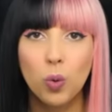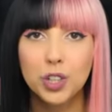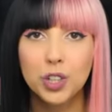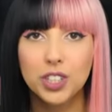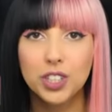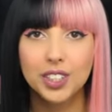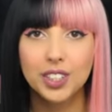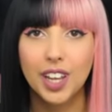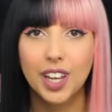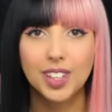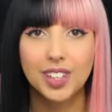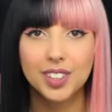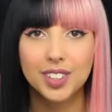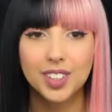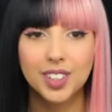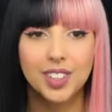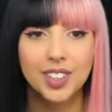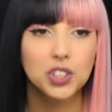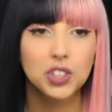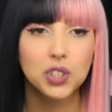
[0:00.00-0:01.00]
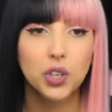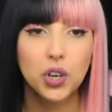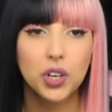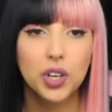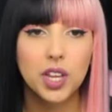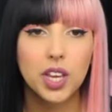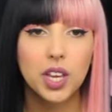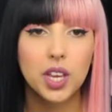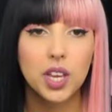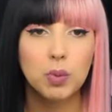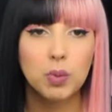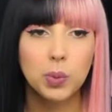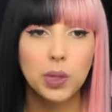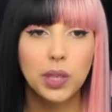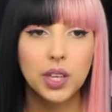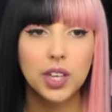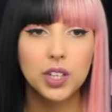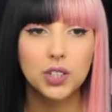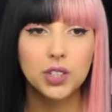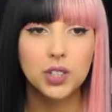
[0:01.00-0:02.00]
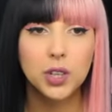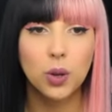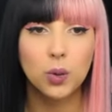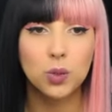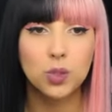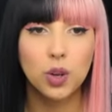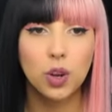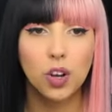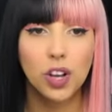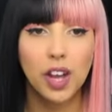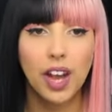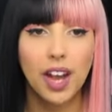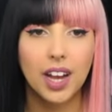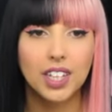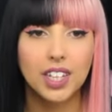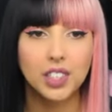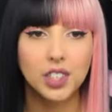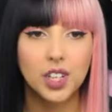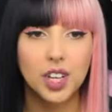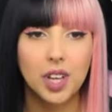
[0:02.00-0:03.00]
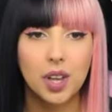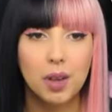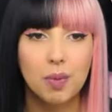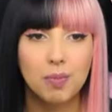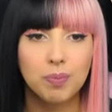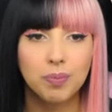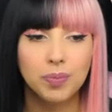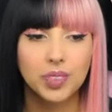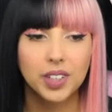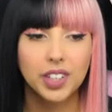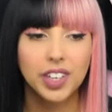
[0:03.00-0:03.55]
what she says. Sunny, please don't talk harsh to him.